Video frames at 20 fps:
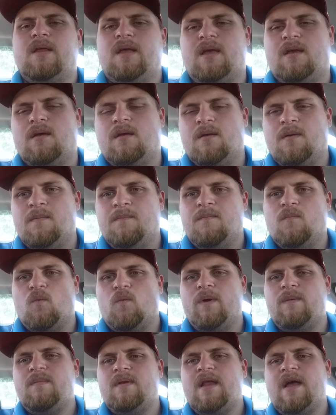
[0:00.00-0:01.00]
like
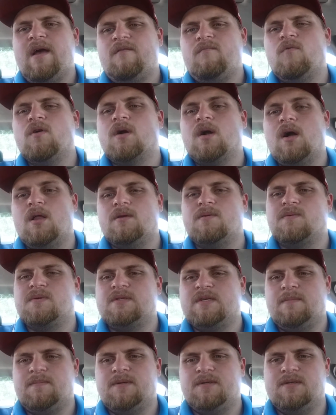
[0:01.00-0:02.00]
women have more color
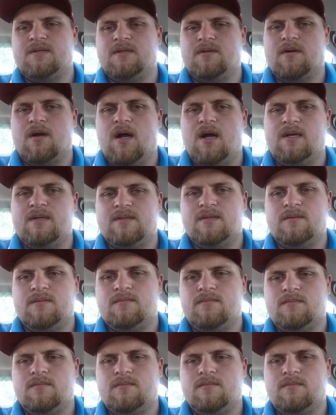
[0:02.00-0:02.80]
receptors in their eyes.